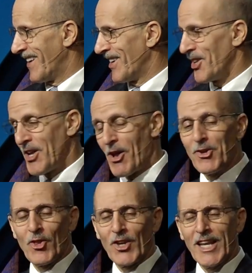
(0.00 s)
Now, I
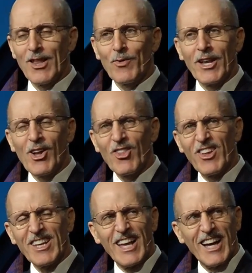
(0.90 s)
know the ladies right now are
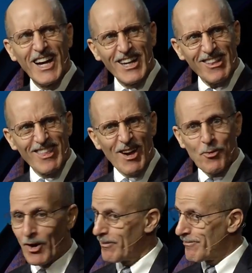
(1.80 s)
thinking, how does that
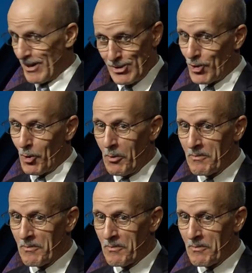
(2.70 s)
work? It's true.